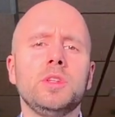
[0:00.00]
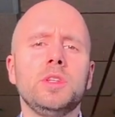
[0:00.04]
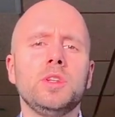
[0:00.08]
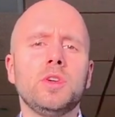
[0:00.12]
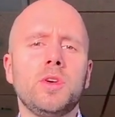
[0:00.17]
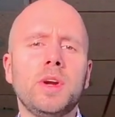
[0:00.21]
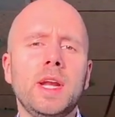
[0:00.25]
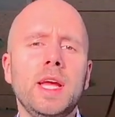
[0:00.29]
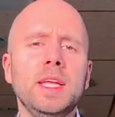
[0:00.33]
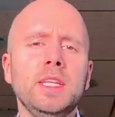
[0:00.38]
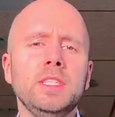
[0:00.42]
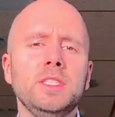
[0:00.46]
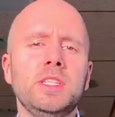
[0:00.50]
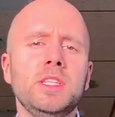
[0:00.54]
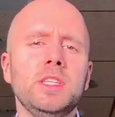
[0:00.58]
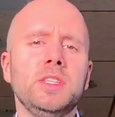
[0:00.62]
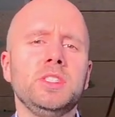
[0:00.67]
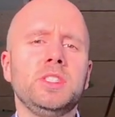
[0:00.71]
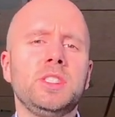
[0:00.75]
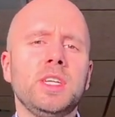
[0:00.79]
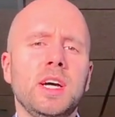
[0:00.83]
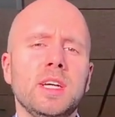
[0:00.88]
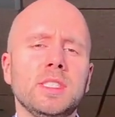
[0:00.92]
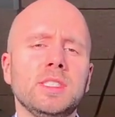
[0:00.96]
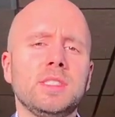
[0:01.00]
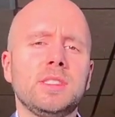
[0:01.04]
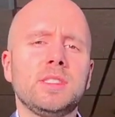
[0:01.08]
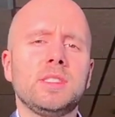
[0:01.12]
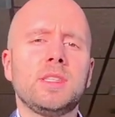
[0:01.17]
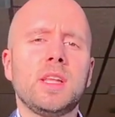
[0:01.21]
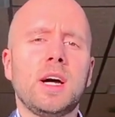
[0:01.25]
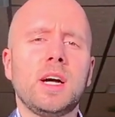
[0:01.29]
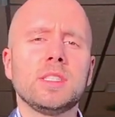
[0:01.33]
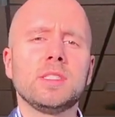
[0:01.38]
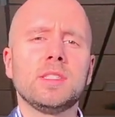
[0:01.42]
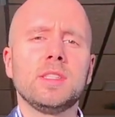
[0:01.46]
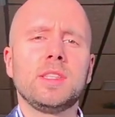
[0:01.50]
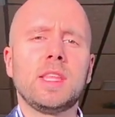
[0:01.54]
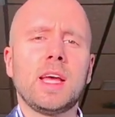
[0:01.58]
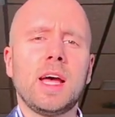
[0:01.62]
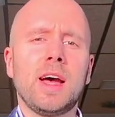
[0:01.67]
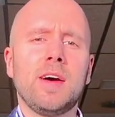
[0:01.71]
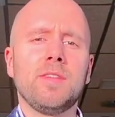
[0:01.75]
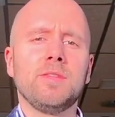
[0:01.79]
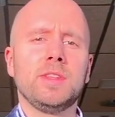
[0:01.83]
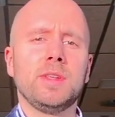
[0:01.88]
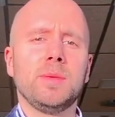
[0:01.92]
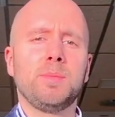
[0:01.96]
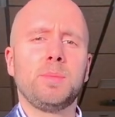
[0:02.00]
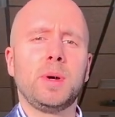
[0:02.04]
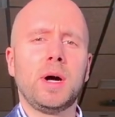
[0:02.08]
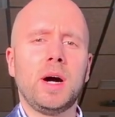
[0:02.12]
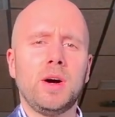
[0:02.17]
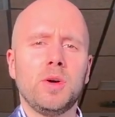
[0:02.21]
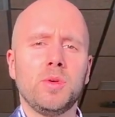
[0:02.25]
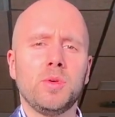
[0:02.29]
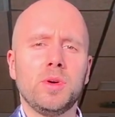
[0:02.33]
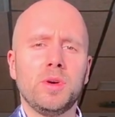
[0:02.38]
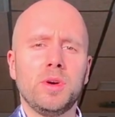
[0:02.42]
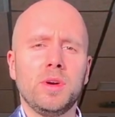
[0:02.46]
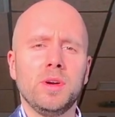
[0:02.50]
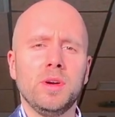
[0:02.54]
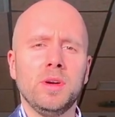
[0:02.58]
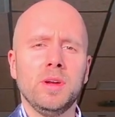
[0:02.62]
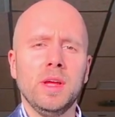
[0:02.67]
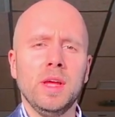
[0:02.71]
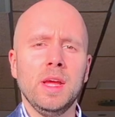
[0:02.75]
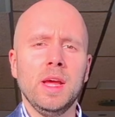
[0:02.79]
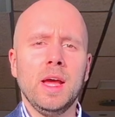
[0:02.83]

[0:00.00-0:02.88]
your engine just doesn't have the power.